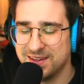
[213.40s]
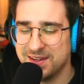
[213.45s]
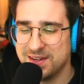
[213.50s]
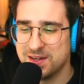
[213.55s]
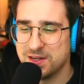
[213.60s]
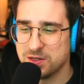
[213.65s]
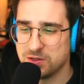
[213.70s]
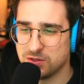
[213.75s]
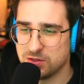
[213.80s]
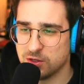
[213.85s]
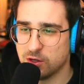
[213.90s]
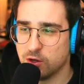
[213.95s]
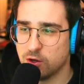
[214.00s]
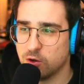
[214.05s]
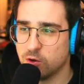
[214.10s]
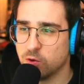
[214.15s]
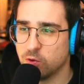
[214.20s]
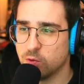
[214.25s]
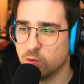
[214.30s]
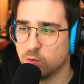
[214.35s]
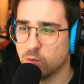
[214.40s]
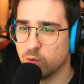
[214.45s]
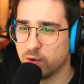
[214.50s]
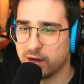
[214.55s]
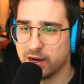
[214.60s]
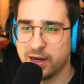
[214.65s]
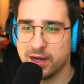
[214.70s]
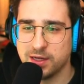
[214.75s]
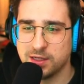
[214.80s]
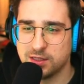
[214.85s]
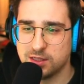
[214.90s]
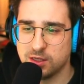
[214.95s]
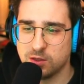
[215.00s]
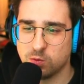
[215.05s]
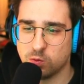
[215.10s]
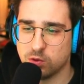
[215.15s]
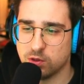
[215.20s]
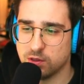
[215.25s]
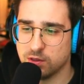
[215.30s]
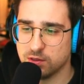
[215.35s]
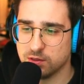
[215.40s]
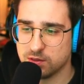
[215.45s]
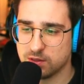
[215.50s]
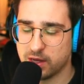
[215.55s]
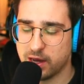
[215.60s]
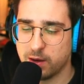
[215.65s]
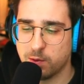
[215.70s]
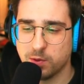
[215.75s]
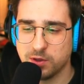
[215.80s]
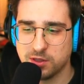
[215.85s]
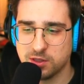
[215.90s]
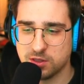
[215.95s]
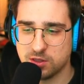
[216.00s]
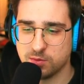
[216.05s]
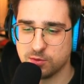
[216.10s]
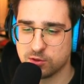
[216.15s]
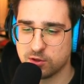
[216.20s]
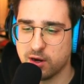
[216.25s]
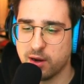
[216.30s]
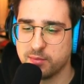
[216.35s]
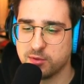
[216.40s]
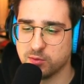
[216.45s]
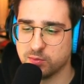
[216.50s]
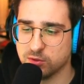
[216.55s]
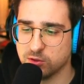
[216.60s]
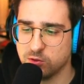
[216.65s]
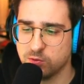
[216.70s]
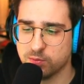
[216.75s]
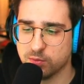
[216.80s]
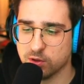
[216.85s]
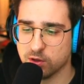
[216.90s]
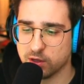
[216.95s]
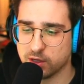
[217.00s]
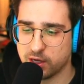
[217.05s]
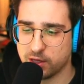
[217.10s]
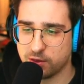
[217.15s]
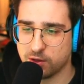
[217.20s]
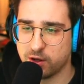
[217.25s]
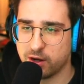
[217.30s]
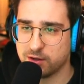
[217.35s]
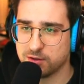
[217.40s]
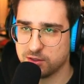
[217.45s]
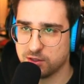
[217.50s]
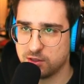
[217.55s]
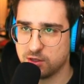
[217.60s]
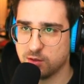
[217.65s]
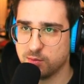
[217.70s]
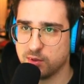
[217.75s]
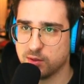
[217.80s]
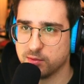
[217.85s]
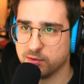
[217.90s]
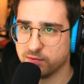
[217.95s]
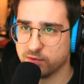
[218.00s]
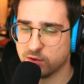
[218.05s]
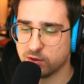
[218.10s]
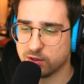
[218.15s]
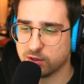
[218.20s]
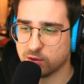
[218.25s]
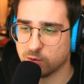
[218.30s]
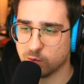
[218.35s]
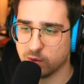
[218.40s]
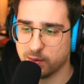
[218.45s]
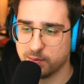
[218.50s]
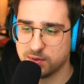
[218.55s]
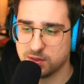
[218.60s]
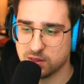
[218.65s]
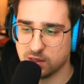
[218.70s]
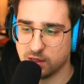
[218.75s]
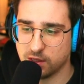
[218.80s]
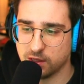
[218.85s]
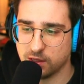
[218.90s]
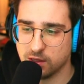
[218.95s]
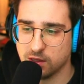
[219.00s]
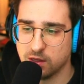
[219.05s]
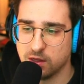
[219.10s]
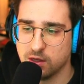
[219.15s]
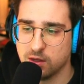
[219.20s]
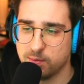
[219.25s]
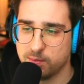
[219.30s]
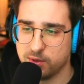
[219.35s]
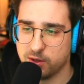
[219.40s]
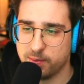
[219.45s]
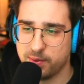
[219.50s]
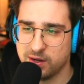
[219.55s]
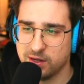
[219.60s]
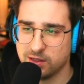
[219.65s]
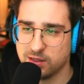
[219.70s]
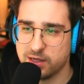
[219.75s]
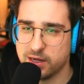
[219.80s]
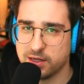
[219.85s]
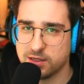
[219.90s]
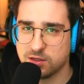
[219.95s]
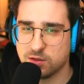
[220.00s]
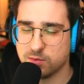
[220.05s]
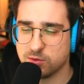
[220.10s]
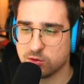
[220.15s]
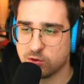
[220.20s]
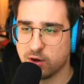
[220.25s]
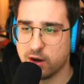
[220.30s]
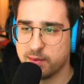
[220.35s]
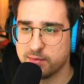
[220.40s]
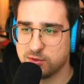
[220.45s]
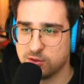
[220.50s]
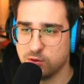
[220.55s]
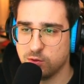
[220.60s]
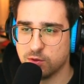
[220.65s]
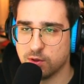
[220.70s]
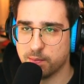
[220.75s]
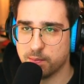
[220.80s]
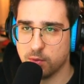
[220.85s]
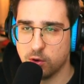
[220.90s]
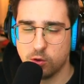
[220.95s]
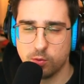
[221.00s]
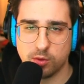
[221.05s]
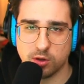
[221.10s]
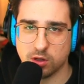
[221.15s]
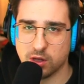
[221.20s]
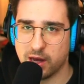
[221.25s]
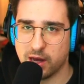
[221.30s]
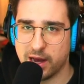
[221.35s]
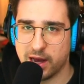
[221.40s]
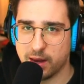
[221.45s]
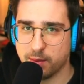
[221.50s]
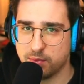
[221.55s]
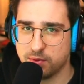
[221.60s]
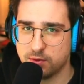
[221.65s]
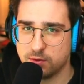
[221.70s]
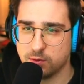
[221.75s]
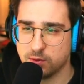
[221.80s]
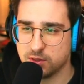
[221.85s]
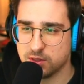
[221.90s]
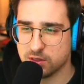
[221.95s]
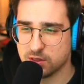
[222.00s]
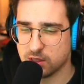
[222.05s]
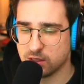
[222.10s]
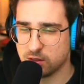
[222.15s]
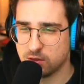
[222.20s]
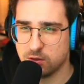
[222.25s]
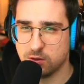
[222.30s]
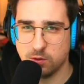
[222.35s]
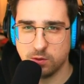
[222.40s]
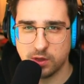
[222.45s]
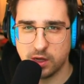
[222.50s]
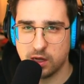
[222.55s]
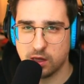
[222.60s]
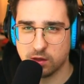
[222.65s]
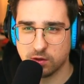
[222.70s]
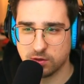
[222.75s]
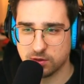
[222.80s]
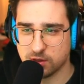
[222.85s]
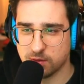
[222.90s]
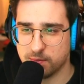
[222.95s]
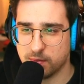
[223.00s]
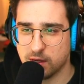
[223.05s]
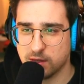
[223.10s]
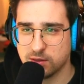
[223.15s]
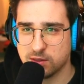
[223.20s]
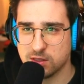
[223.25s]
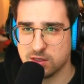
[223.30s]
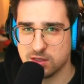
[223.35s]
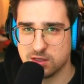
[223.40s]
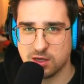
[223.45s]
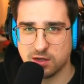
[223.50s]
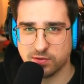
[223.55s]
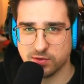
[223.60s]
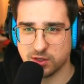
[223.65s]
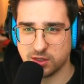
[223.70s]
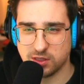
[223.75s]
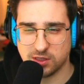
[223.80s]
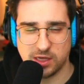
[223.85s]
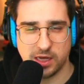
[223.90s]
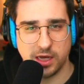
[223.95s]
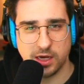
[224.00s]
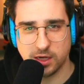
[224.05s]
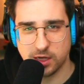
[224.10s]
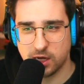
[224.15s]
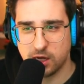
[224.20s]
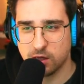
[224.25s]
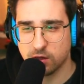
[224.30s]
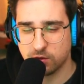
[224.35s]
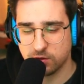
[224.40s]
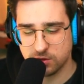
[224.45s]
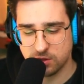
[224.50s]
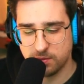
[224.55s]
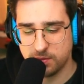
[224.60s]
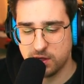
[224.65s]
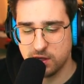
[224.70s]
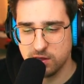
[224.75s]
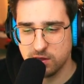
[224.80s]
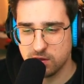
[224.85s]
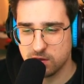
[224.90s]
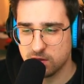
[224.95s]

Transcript: So what I did was I went to subscribe to Bloomberg and I thought I was just going to be able to view it on their website, but apparently I subscribed to the mobile app, which is like $2 a month instead of like $10 a month.